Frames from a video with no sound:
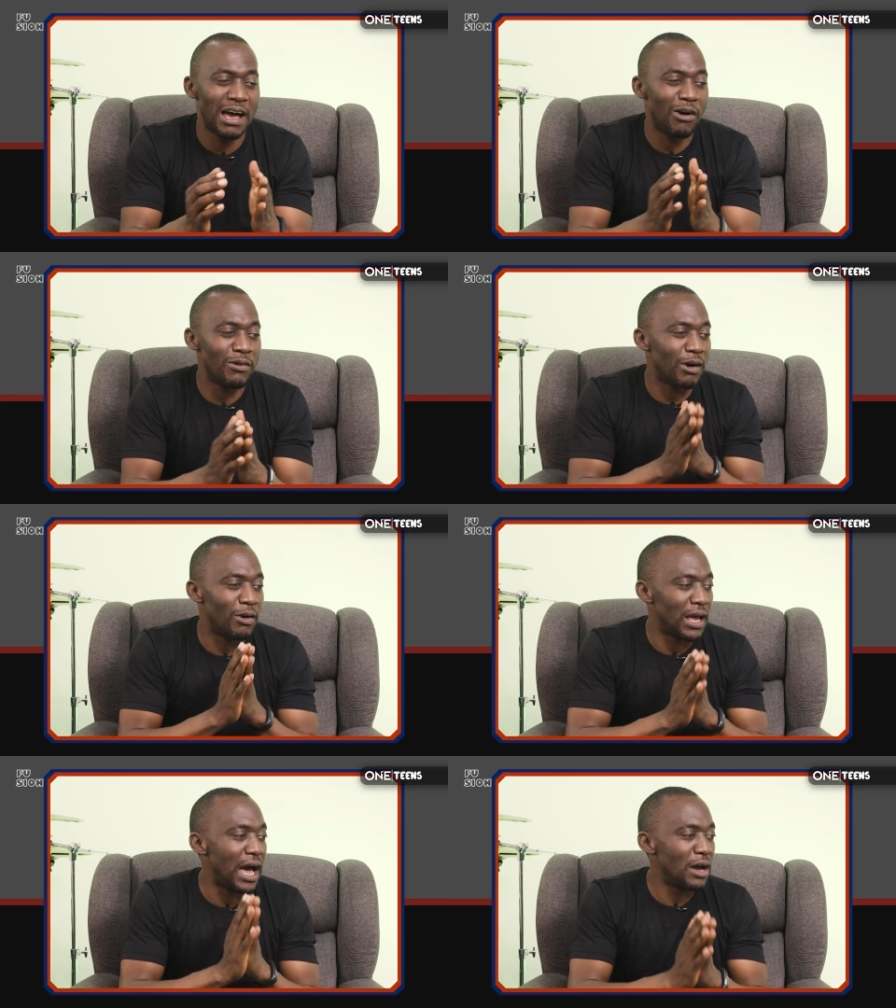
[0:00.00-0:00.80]
on,
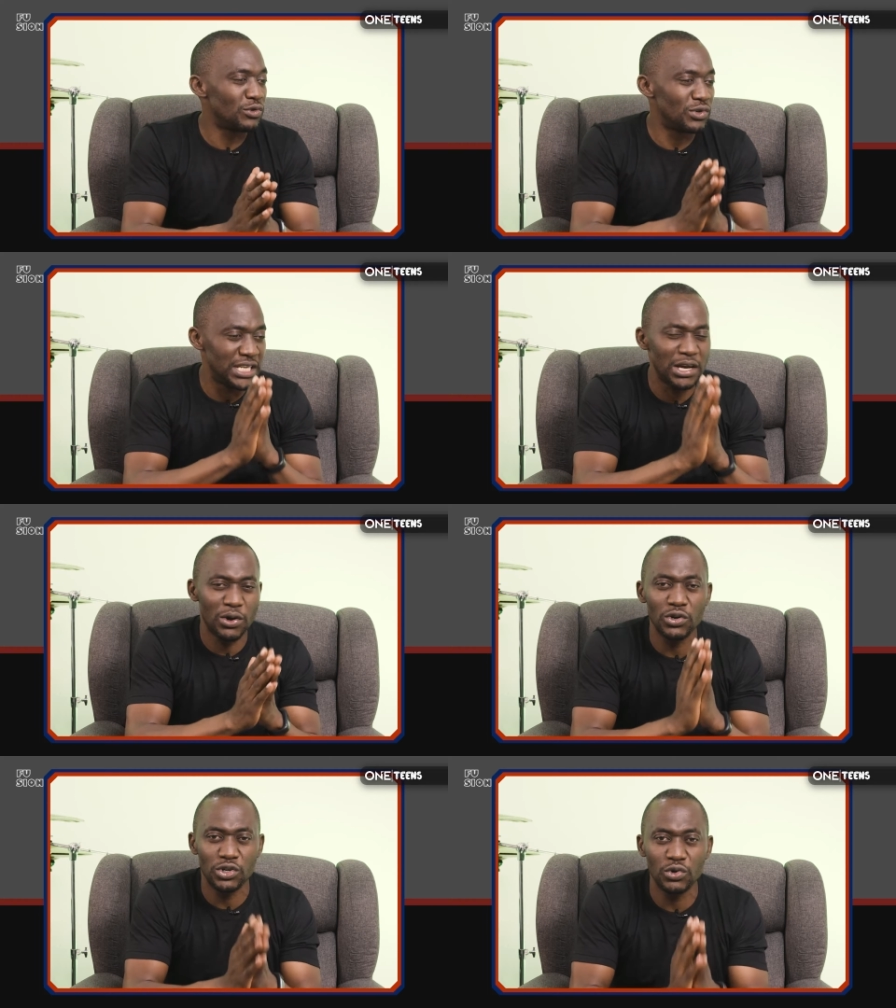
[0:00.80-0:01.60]
on how to take
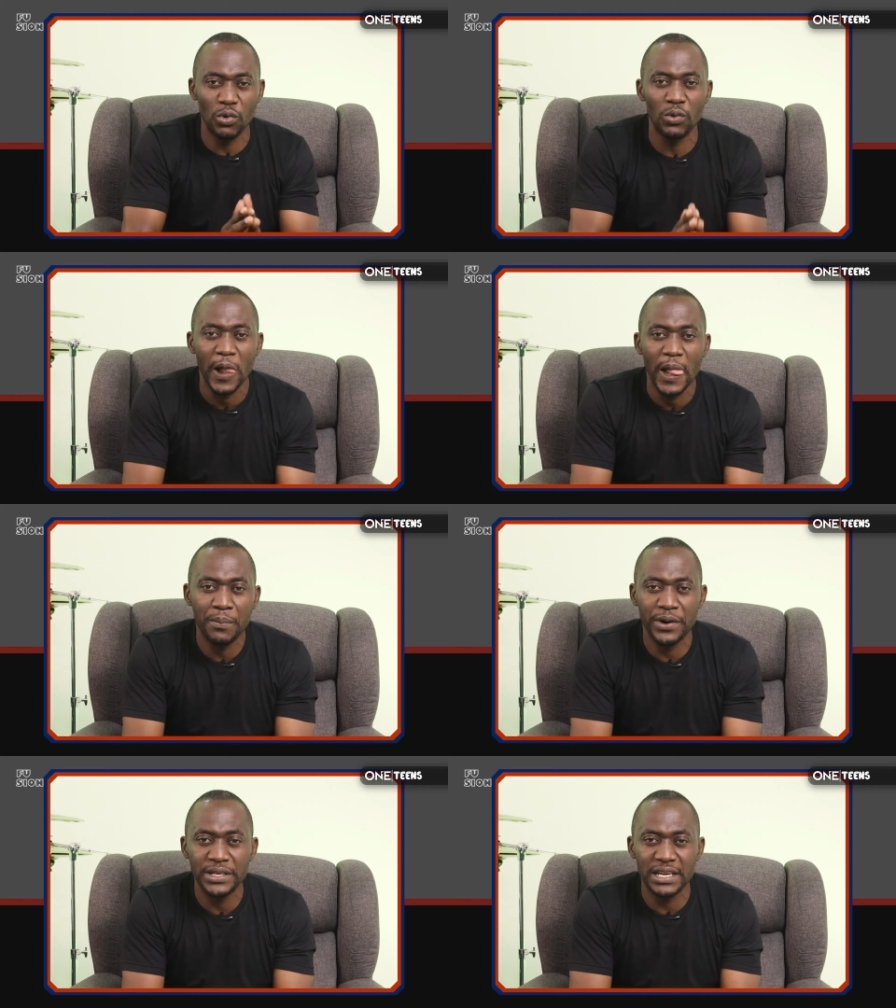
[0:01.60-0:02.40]
control
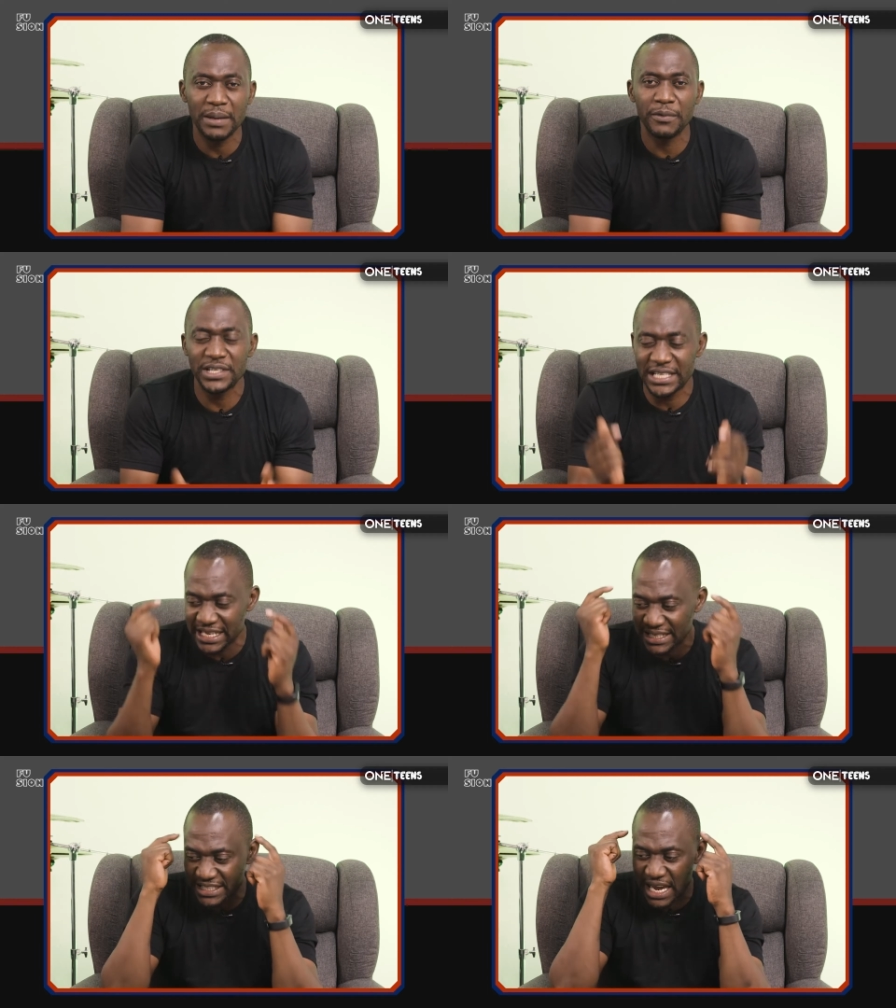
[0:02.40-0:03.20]
praise the name of
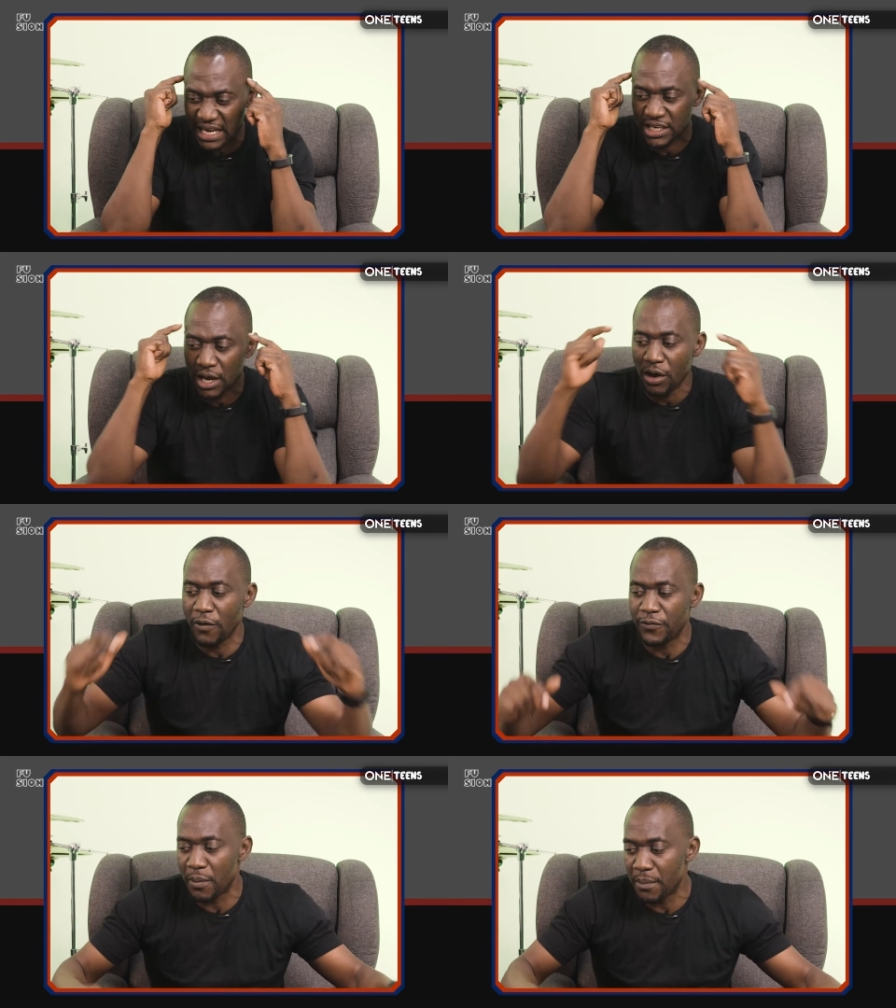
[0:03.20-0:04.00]
take charge
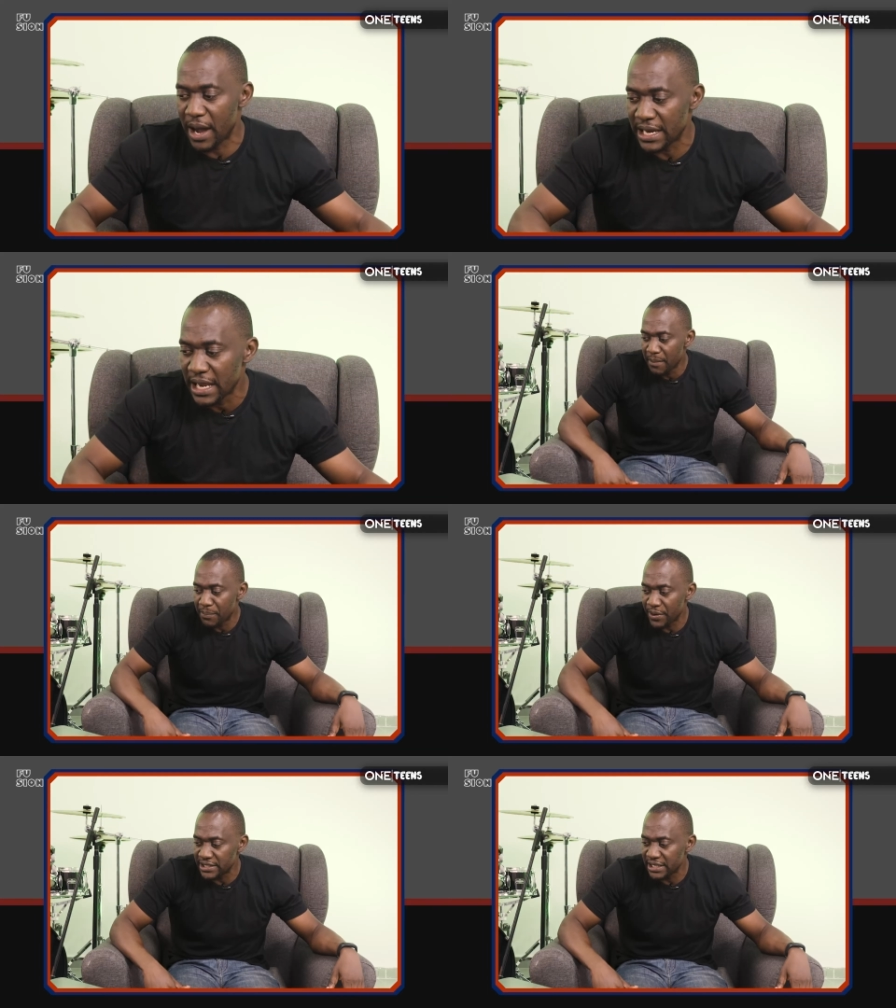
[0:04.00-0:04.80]
of your mind
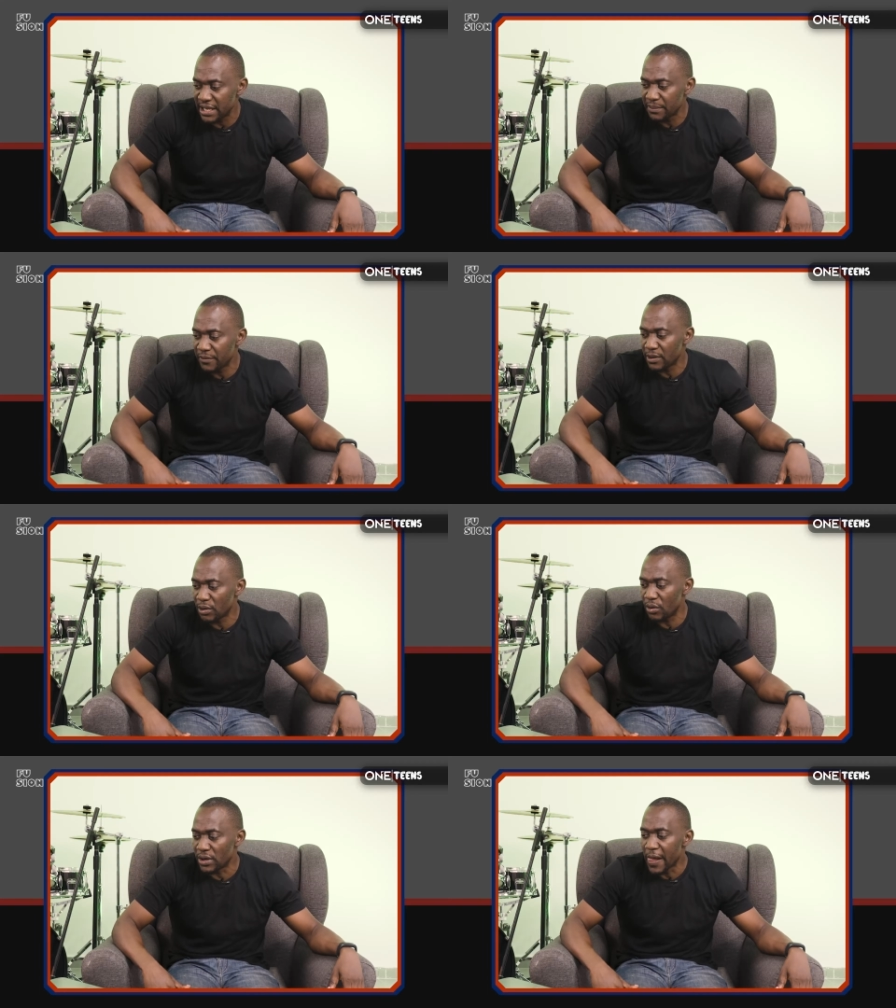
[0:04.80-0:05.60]
praise the name of the
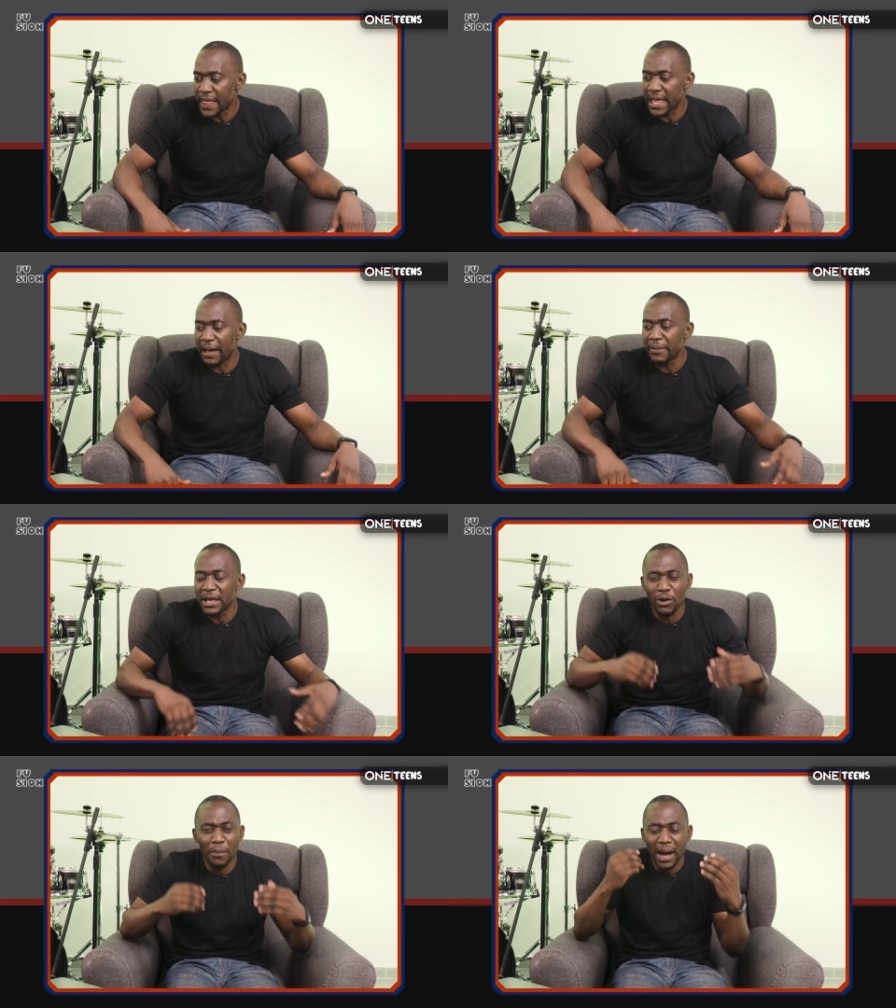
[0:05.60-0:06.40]
lord yeah
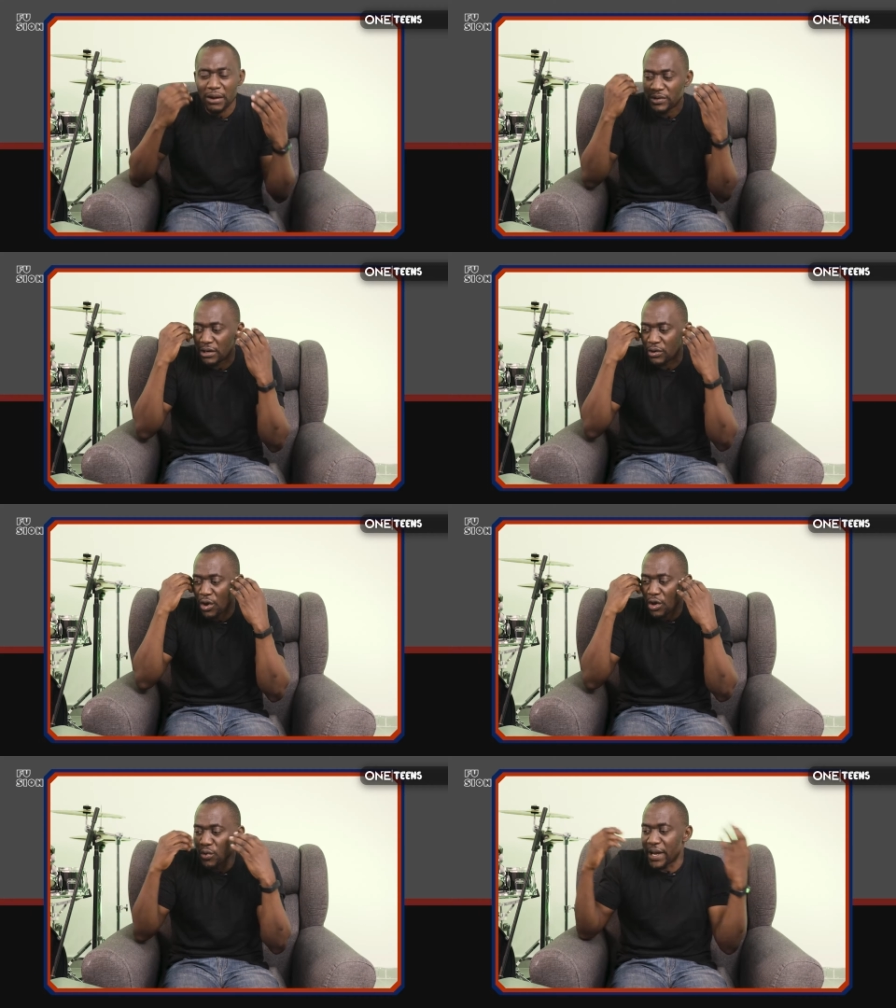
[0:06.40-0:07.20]
your mind will tell
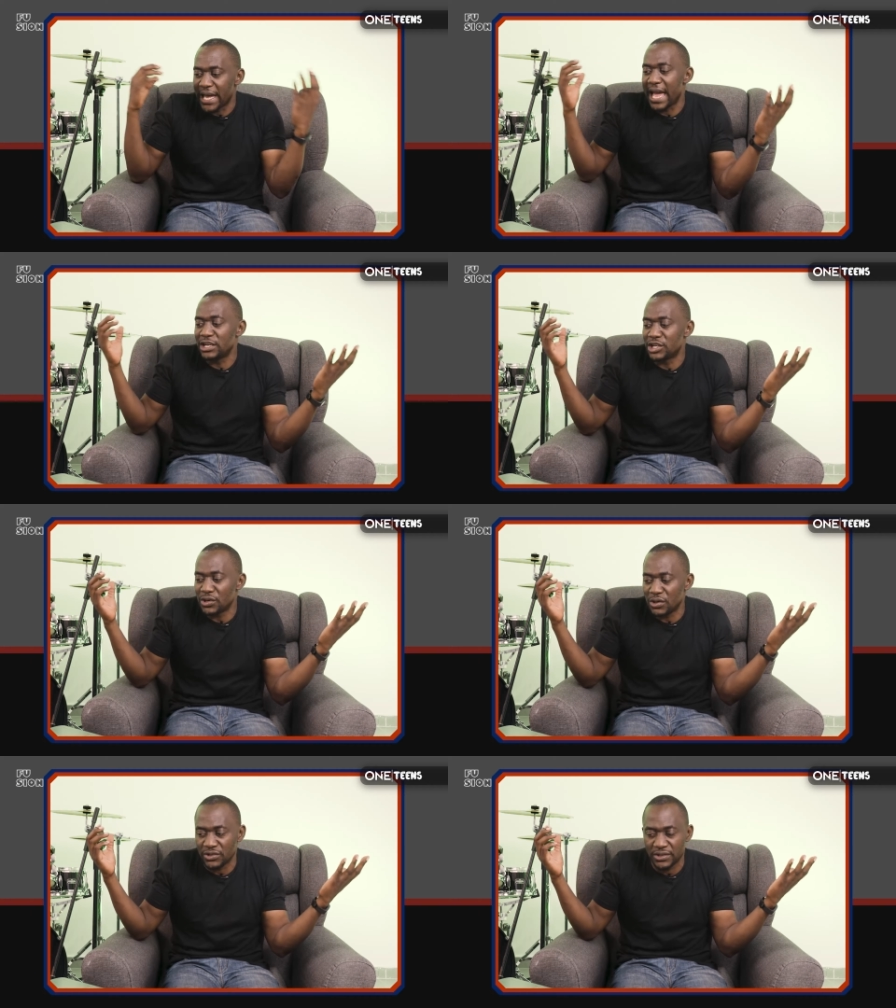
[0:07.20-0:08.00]
you you can't
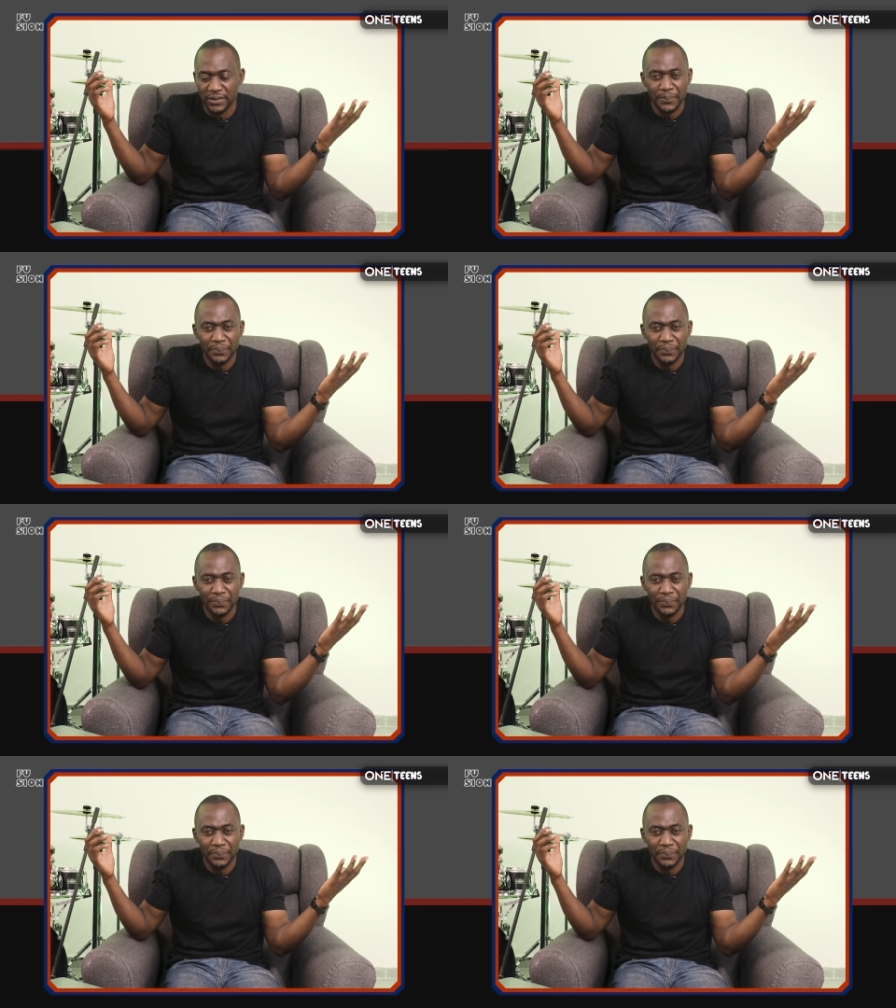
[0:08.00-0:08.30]
trust